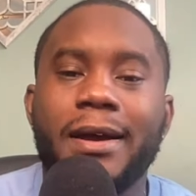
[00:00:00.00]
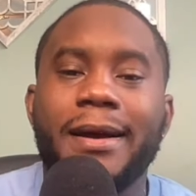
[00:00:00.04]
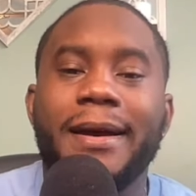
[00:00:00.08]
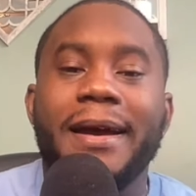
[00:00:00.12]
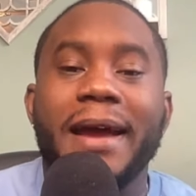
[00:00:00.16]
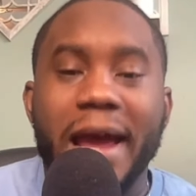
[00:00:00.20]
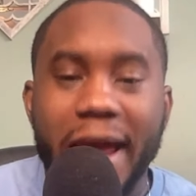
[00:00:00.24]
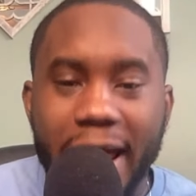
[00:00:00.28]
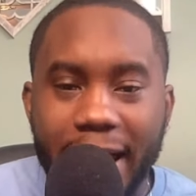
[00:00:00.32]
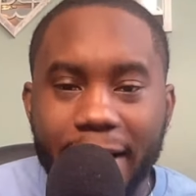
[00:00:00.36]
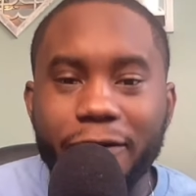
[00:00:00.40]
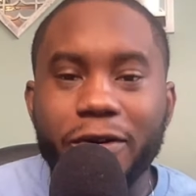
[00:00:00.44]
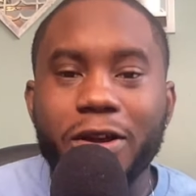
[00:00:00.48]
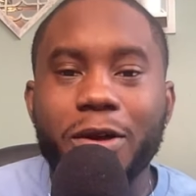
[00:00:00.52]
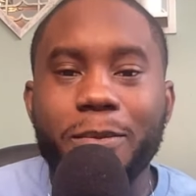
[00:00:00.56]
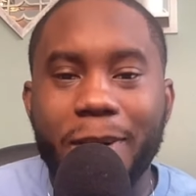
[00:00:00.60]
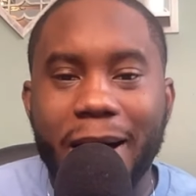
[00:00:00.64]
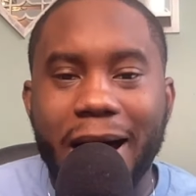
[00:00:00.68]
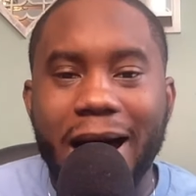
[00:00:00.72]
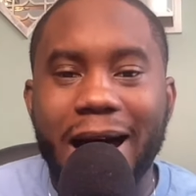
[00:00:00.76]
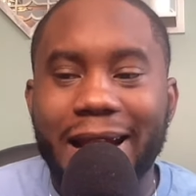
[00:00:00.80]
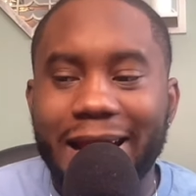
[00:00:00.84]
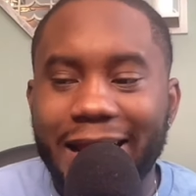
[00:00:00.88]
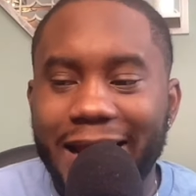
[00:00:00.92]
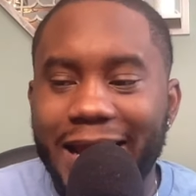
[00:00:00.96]

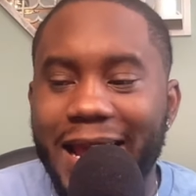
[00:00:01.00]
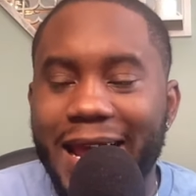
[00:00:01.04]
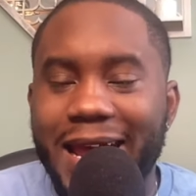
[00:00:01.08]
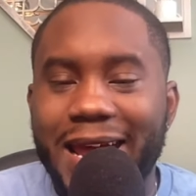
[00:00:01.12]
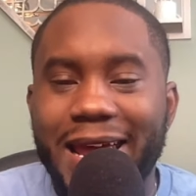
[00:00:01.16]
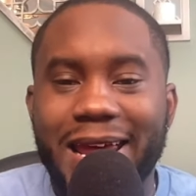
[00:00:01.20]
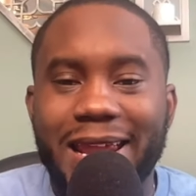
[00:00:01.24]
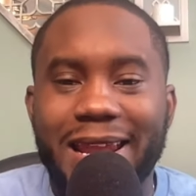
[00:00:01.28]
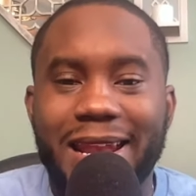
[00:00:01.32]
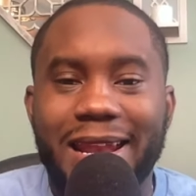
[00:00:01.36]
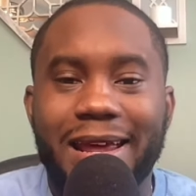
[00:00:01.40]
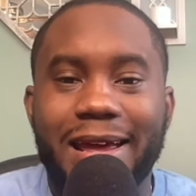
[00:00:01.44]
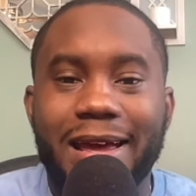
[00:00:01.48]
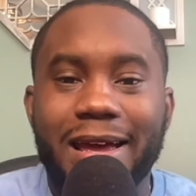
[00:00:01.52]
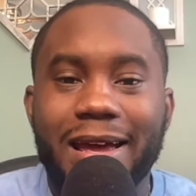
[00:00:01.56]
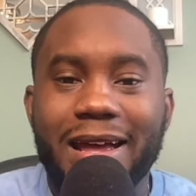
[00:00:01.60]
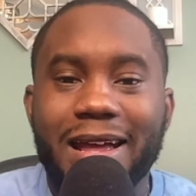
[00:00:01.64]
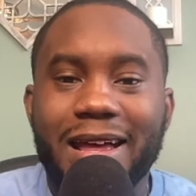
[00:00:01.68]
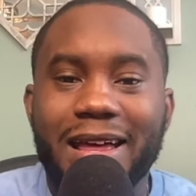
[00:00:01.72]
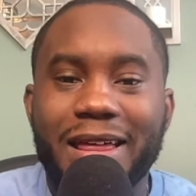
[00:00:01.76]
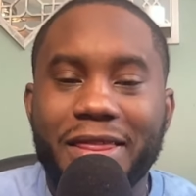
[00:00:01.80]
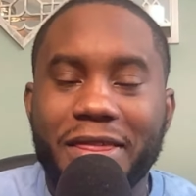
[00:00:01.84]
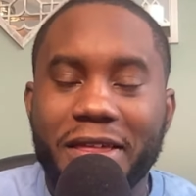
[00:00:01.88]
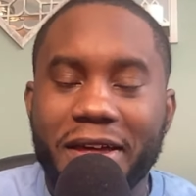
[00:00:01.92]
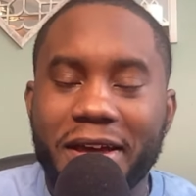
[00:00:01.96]
Everybody in
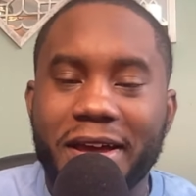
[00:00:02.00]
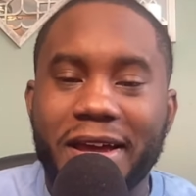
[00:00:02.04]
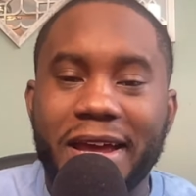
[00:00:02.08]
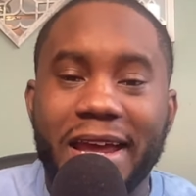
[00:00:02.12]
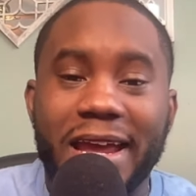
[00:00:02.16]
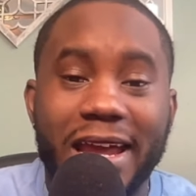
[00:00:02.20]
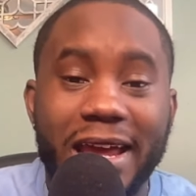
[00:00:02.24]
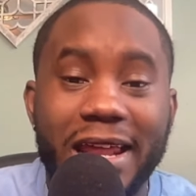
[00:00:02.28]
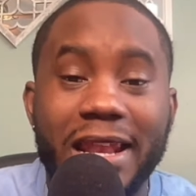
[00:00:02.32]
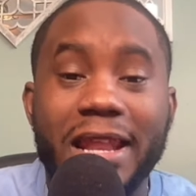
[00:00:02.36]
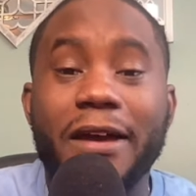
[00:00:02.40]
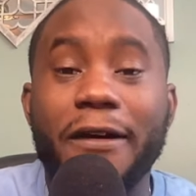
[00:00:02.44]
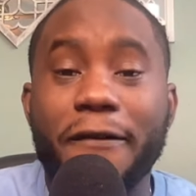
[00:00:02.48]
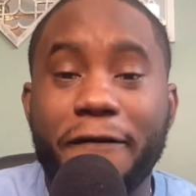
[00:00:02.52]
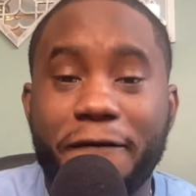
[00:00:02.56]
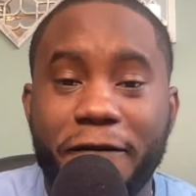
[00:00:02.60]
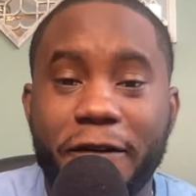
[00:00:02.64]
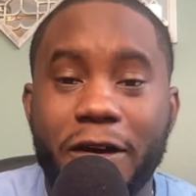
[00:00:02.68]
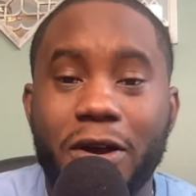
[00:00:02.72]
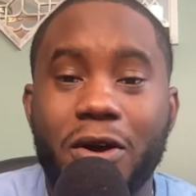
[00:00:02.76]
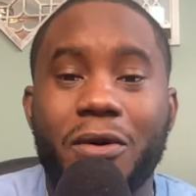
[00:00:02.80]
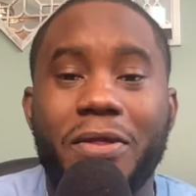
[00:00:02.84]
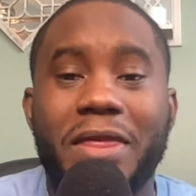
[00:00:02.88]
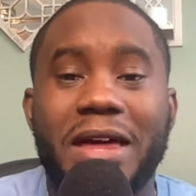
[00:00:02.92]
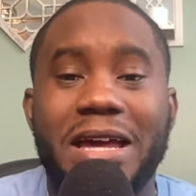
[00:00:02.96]
the
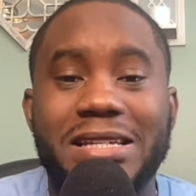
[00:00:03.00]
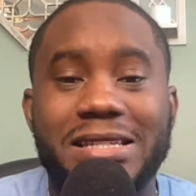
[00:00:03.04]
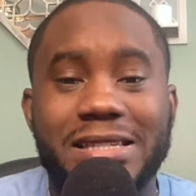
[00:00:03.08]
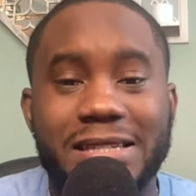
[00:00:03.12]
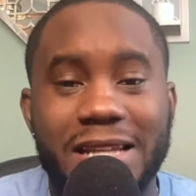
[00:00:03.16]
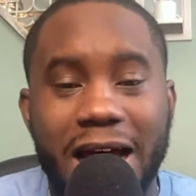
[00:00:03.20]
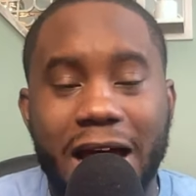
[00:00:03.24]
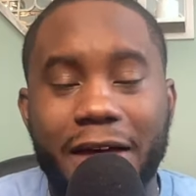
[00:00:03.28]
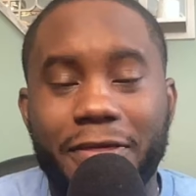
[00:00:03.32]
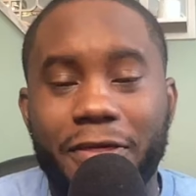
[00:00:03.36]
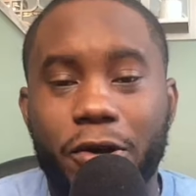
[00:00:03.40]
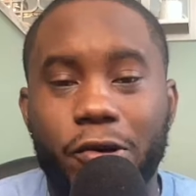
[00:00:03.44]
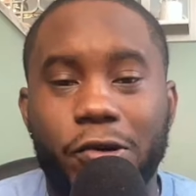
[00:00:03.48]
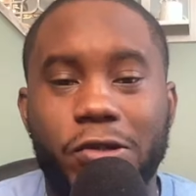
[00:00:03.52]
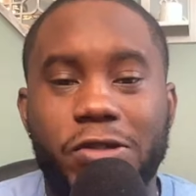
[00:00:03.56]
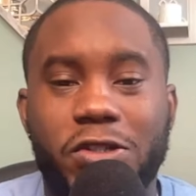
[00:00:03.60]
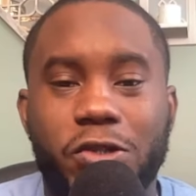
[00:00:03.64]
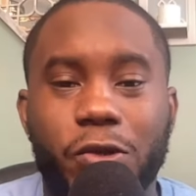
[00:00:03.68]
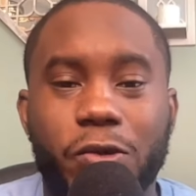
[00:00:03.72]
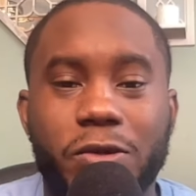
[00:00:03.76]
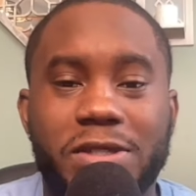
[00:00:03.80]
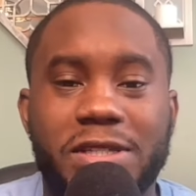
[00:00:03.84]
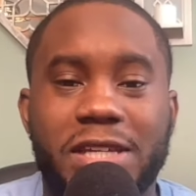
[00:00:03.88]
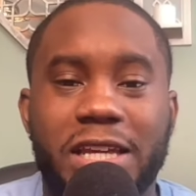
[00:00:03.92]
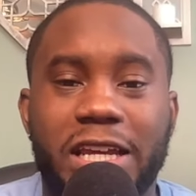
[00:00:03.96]
NFL that's not those
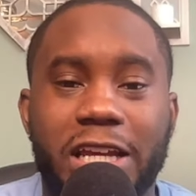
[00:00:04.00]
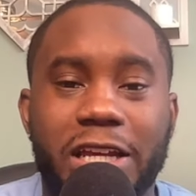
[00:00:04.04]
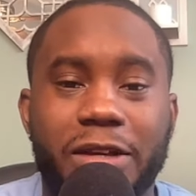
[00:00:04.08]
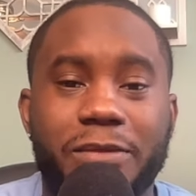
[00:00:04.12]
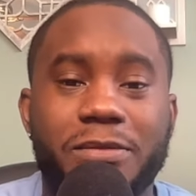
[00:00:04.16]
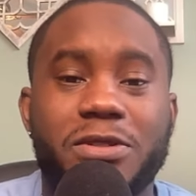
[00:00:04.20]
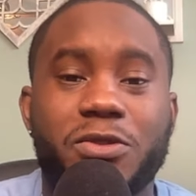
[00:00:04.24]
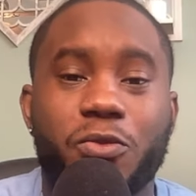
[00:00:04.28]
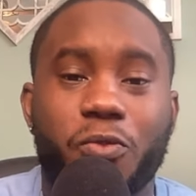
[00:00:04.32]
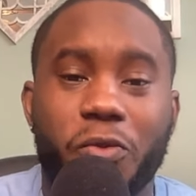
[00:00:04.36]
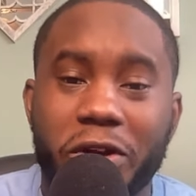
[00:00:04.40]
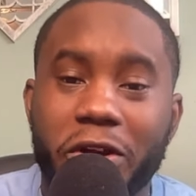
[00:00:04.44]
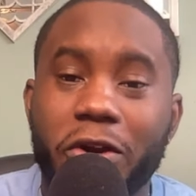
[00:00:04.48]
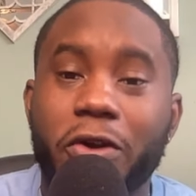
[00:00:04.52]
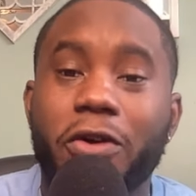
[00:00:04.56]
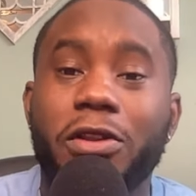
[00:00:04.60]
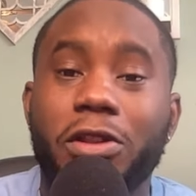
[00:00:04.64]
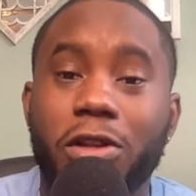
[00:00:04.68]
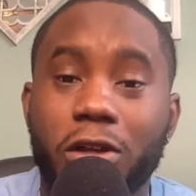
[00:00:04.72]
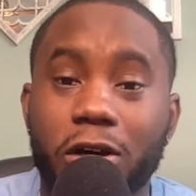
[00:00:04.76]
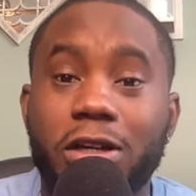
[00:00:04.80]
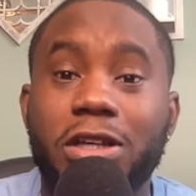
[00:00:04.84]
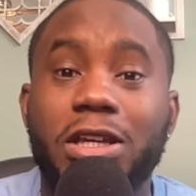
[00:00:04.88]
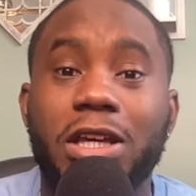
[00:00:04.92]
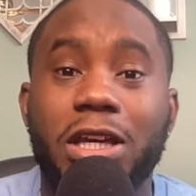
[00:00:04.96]
two teams, we are
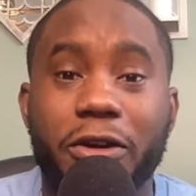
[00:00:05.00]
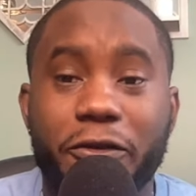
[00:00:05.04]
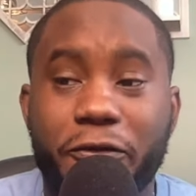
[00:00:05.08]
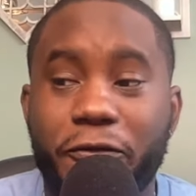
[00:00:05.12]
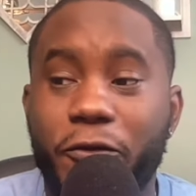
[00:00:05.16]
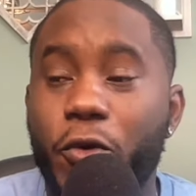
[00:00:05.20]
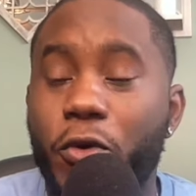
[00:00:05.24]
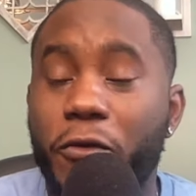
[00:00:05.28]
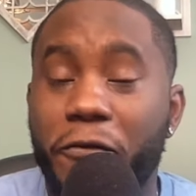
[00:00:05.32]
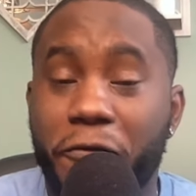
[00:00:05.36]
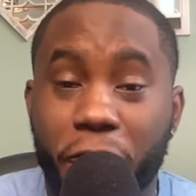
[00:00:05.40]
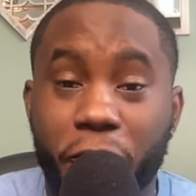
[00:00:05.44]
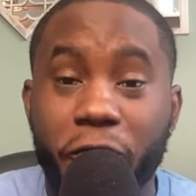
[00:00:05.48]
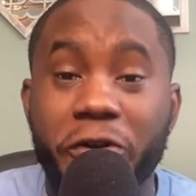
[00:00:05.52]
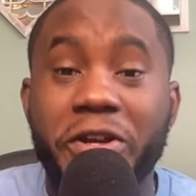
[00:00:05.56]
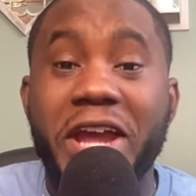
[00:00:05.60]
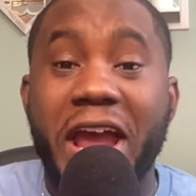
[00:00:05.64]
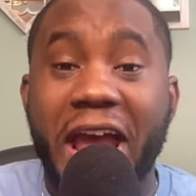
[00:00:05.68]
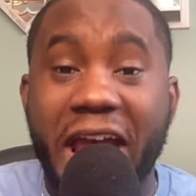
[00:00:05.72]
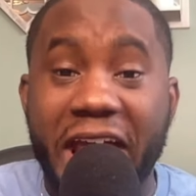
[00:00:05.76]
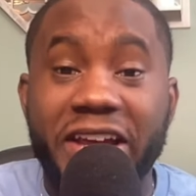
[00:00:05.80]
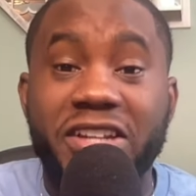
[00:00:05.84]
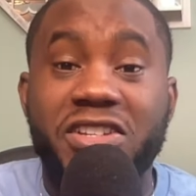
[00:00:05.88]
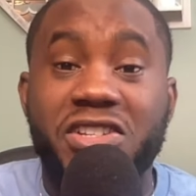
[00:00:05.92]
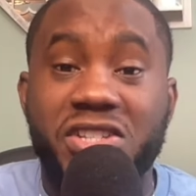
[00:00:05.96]
looking for free
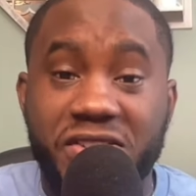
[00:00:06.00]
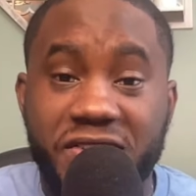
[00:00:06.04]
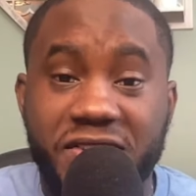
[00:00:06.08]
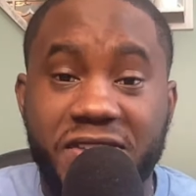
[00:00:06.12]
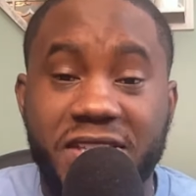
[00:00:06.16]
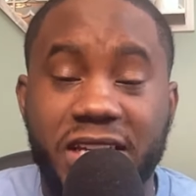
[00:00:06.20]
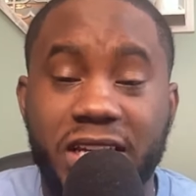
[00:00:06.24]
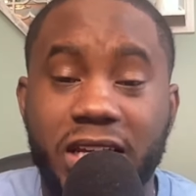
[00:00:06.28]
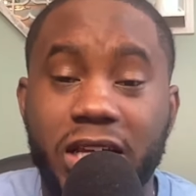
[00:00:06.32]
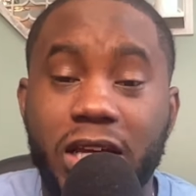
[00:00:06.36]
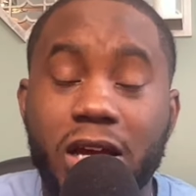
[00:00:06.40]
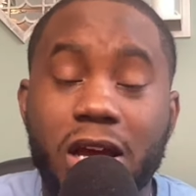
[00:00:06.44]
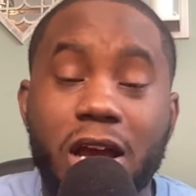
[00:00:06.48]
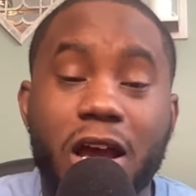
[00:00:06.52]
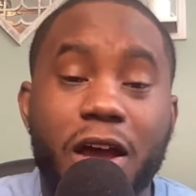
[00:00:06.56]
agency,